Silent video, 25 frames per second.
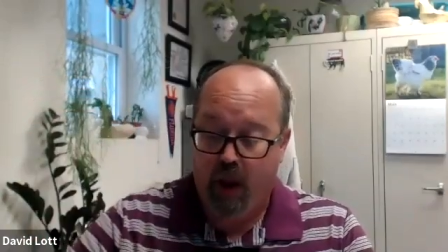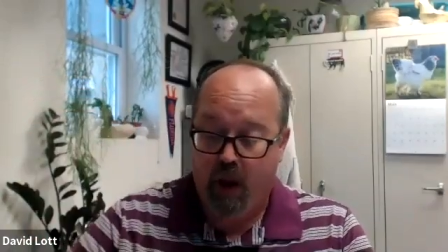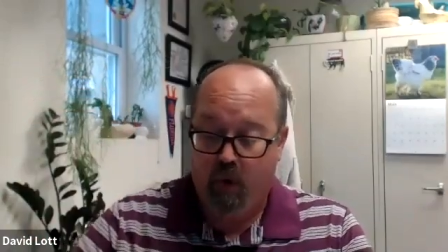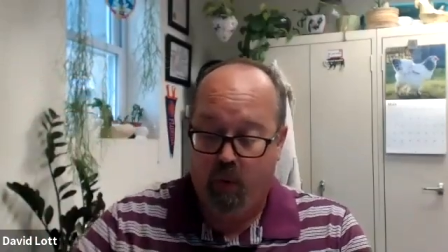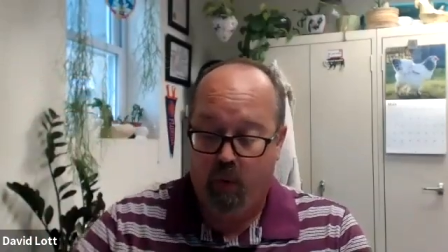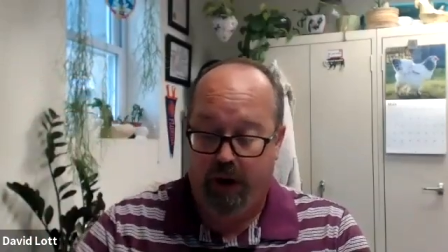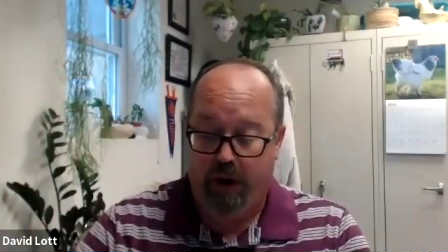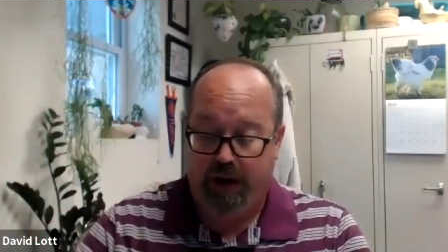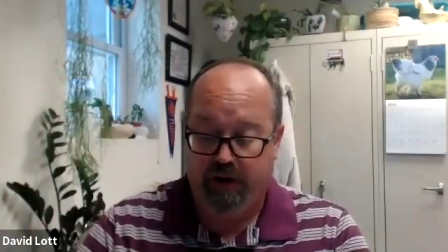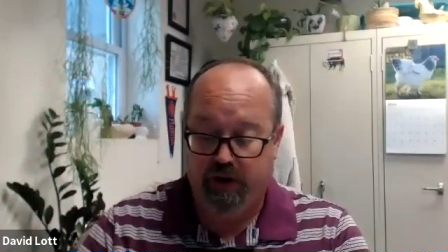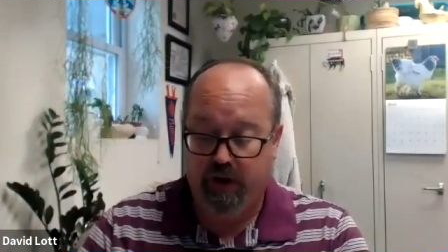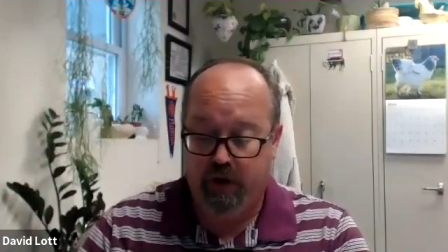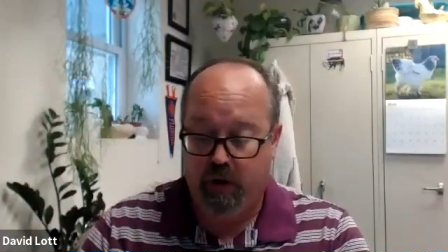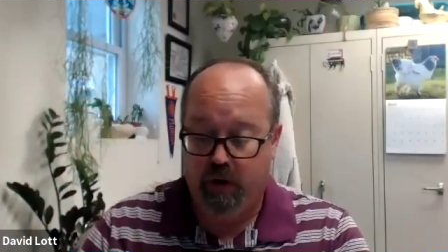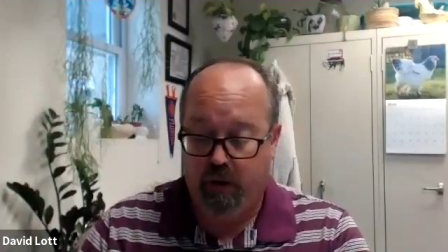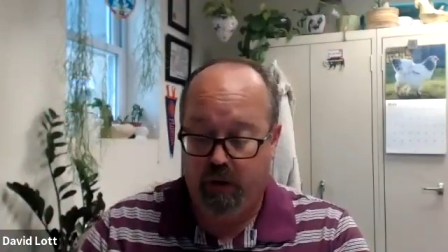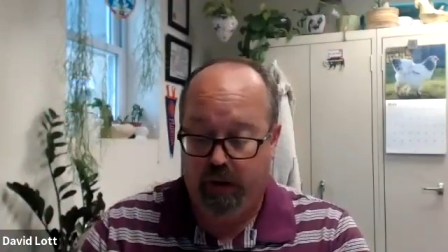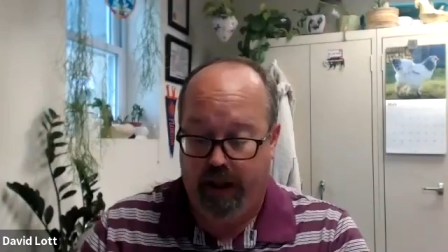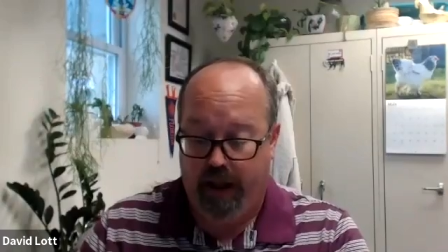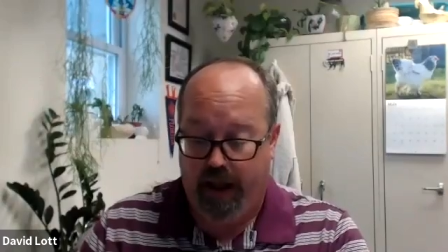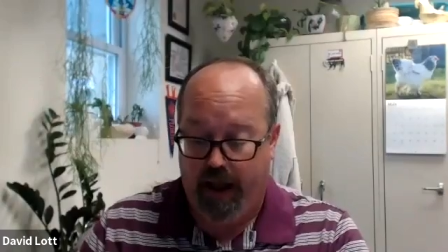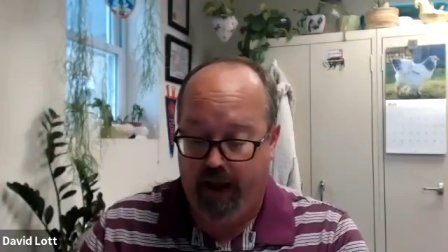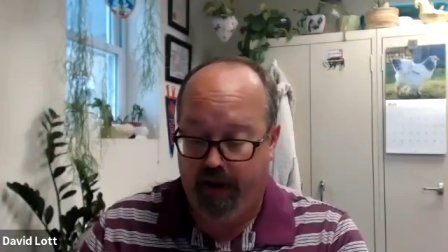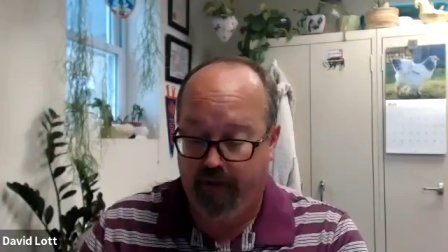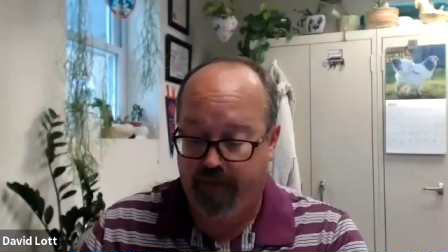We do
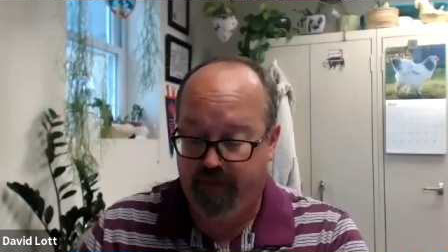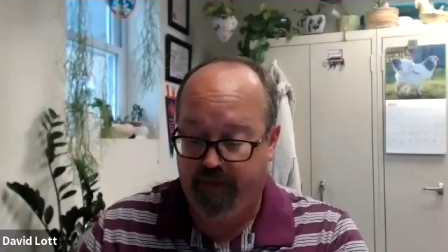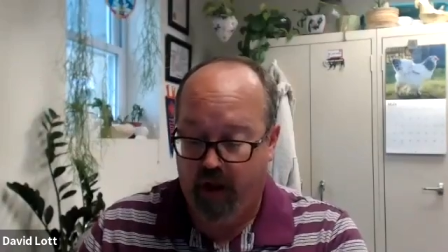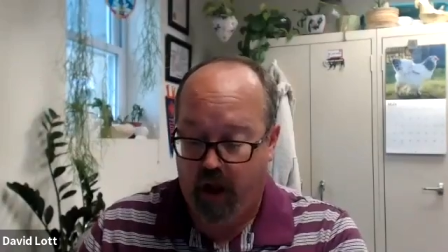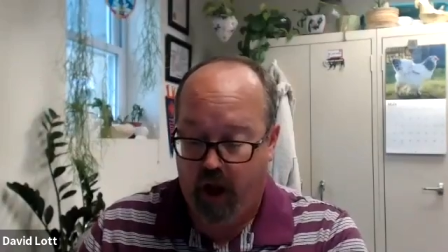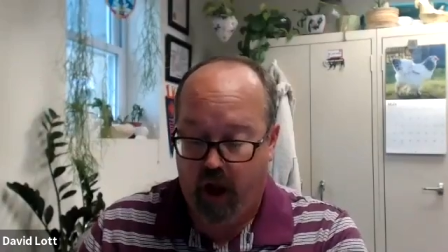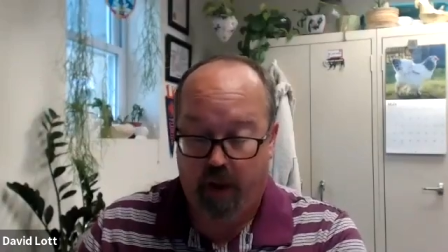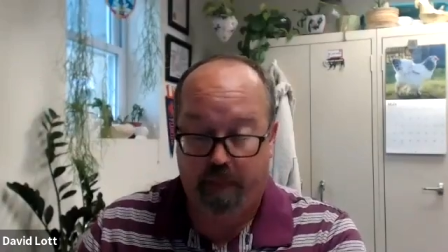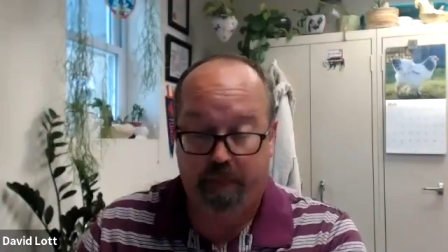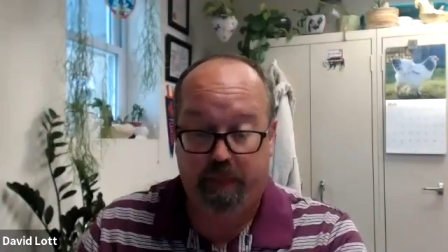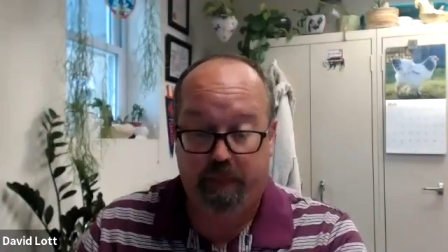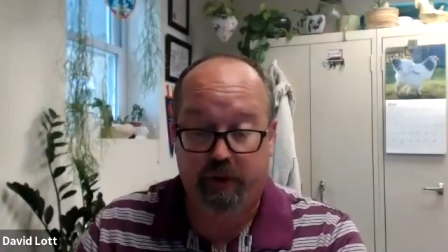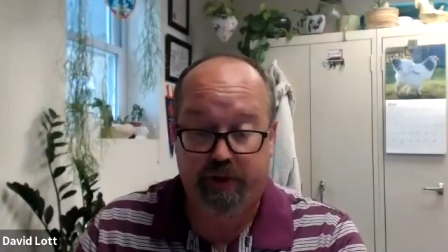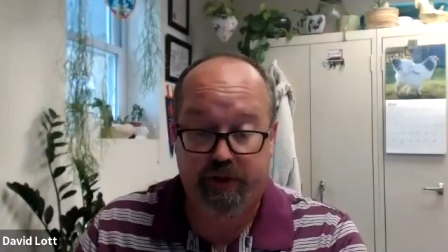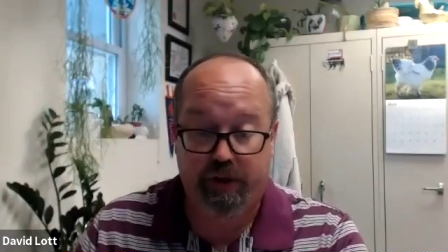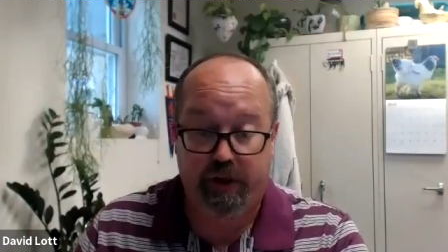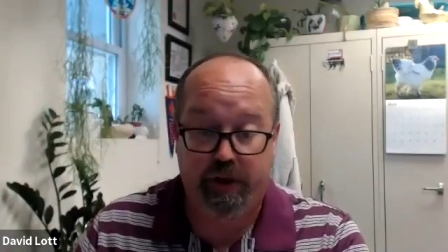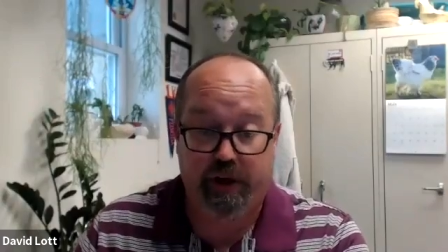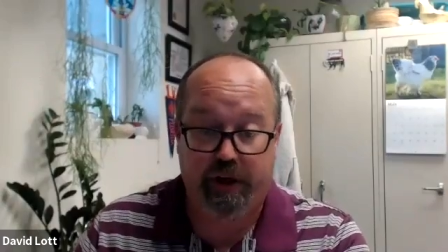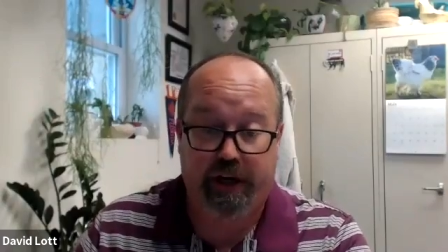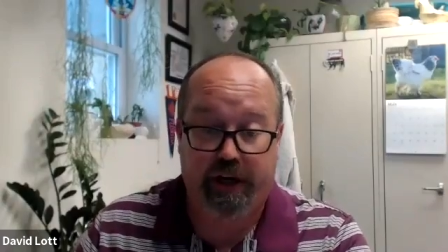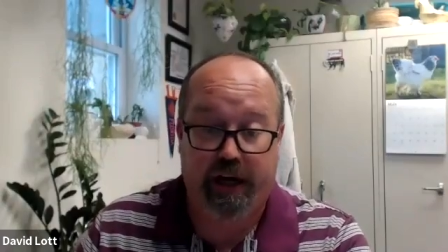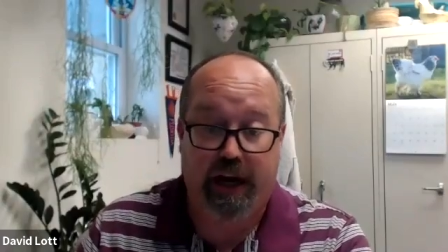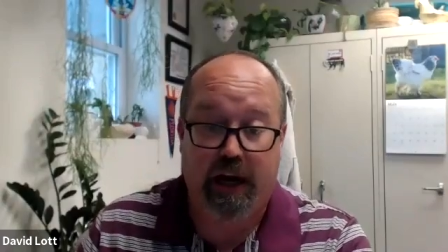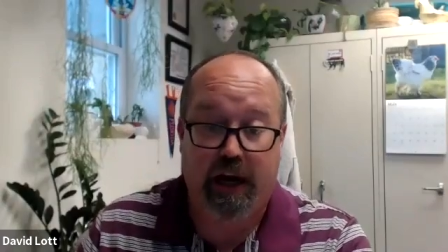have the
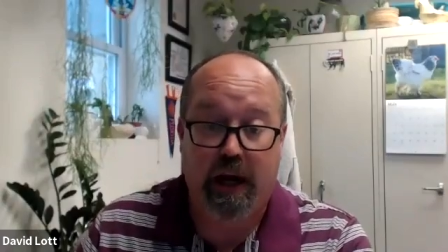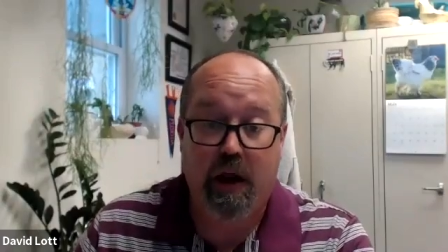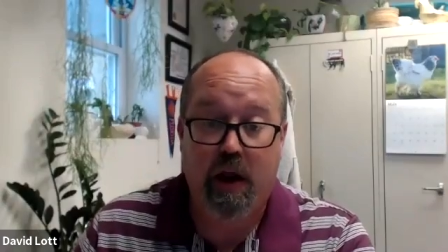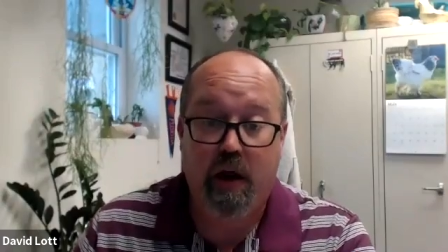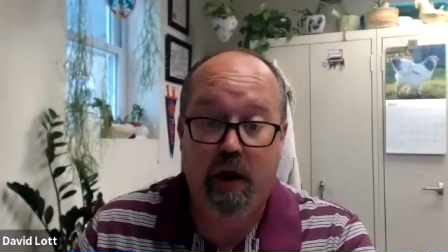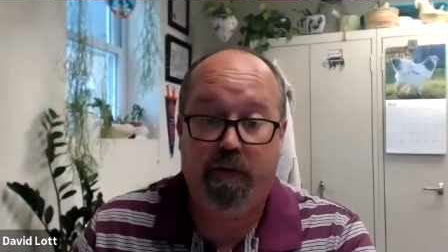opportunity